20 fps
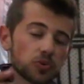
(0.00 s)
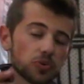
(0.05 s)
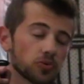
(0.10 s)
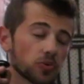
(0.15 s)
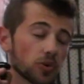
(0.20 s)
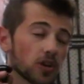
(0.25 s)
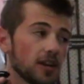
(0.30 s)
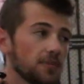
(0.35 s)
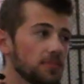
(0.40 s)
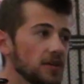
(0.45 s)
which
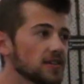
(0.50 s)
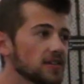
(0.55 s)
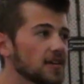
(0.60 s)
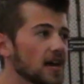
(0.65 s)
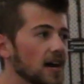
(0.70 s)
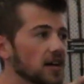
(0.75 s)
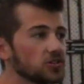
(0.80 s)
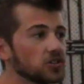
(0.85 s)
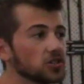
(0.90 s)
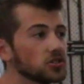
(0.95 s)
we're going to be
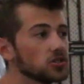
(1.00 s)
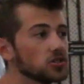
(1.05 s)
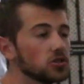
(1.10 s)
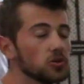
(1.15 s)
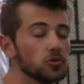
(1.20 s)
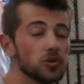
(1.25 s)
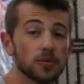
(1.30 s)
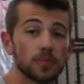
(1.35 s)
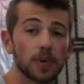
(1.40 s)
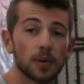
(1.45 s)
attaching
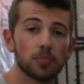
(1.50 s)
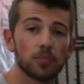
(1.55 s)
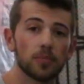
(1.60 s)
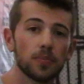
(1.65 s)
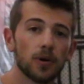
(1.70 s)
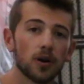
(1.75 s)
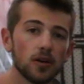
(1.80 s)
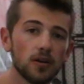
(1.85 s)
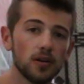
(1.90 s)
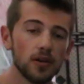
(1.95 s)
to the bumper
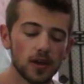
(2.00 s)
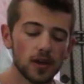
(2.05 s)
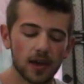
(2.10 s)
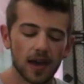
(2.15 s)
bar,